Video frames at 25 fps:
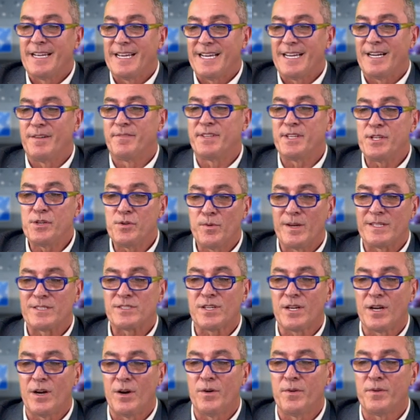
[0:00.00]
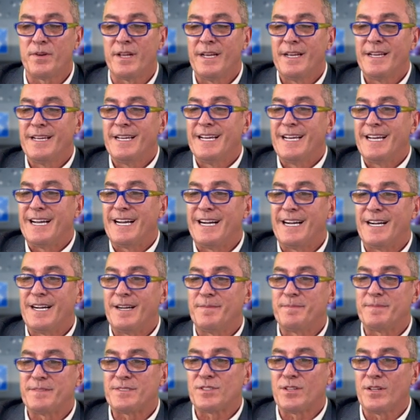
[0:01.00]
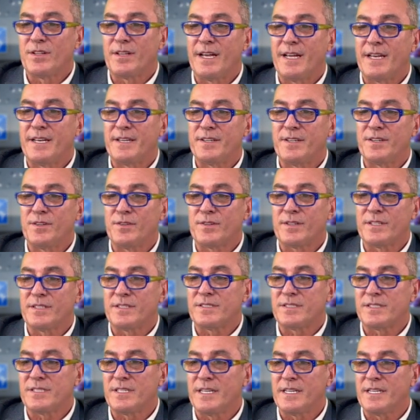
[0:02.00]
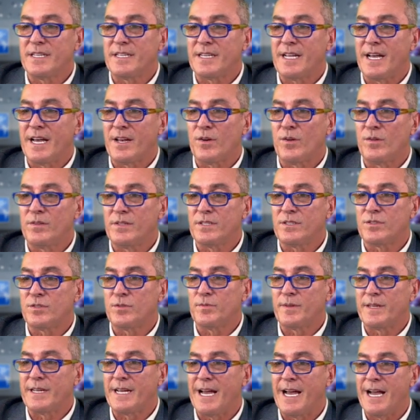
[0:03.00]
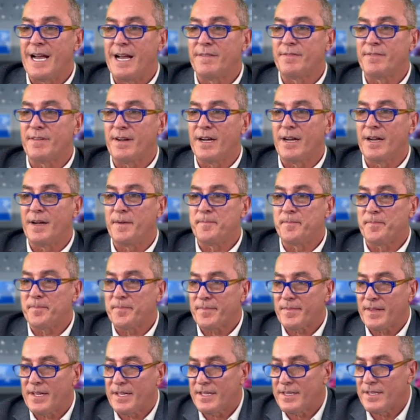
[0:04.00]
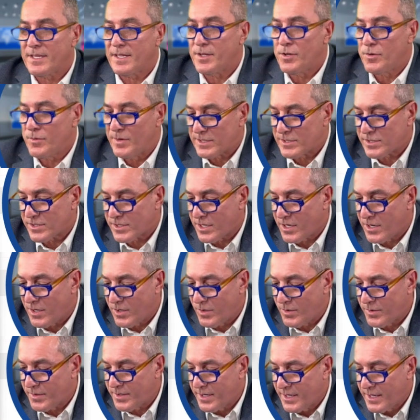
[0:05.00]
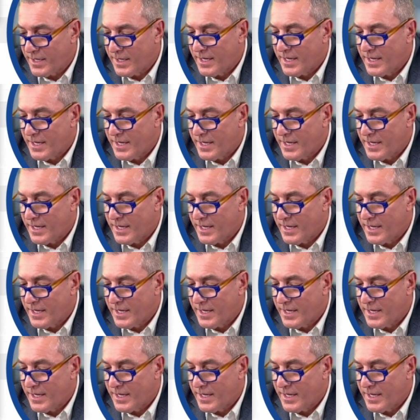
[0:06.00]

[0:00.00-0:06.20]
of the U.S. Code. So that you can see, not only do we have the U.S. Code,